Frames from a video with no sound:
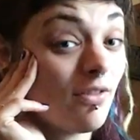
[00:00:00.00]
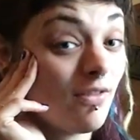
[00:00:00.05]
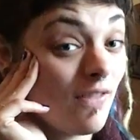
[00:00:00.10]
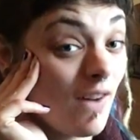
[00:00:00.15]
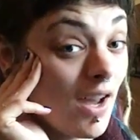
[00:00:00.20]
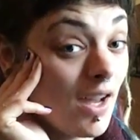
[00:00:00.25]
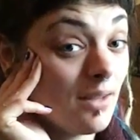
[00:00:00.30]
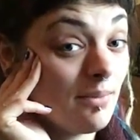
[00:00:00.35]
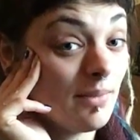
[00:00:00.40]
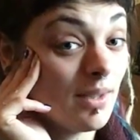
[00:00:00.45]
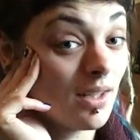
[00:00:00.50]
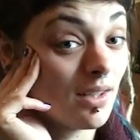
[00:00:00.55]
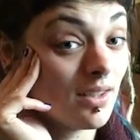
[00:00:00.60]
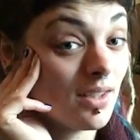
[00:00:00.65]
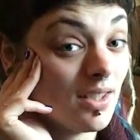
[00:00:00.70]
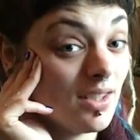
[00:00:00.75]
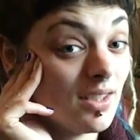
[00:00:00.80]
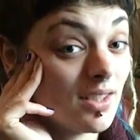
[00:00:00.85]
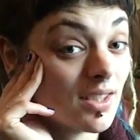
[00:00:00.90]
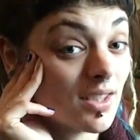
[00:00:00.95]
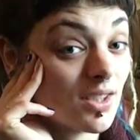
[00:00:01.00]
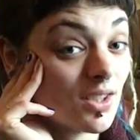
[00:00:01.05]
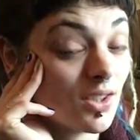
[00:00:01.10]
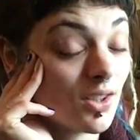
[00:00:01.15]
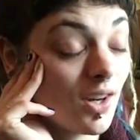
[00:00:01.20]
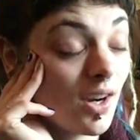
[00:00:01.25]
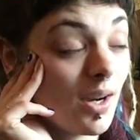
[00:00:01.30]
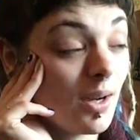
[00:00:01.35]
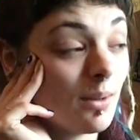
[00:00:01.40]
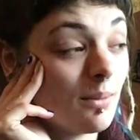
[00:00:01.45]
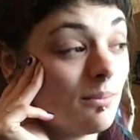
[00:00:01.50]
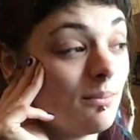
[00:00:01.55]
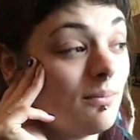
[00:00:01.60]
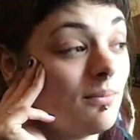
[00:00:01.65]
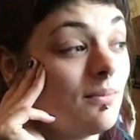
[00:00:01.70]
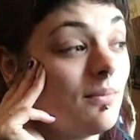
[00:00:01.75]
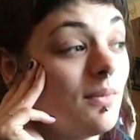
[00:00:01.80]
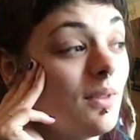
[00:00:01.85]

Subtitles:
find me on Instagram.